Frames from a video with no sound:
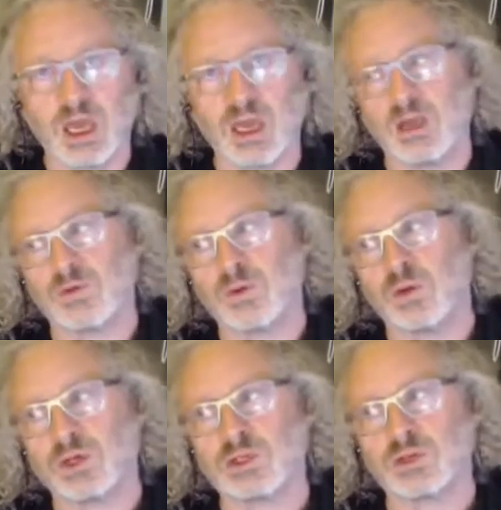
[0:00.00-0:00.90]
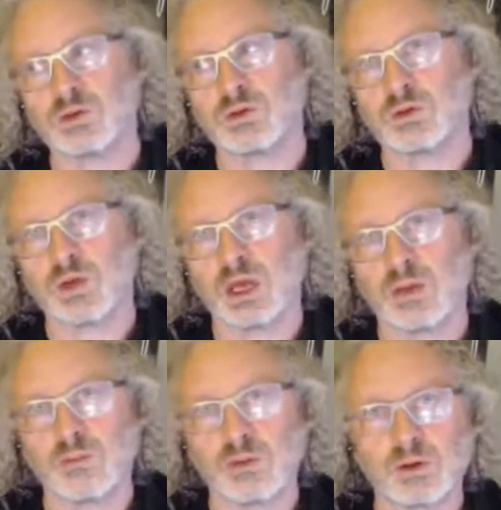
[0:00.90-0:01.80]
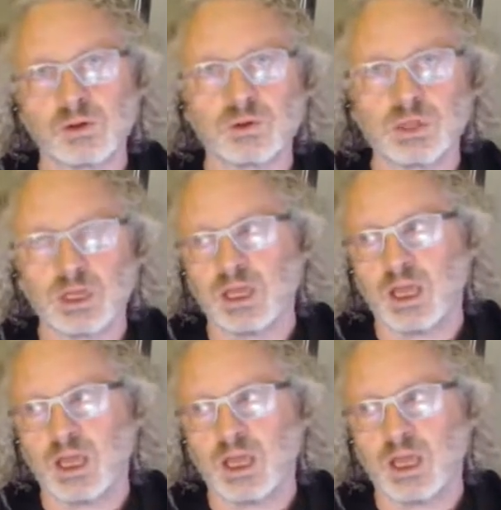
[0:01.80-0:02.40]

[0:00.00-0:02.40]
If you wanted to build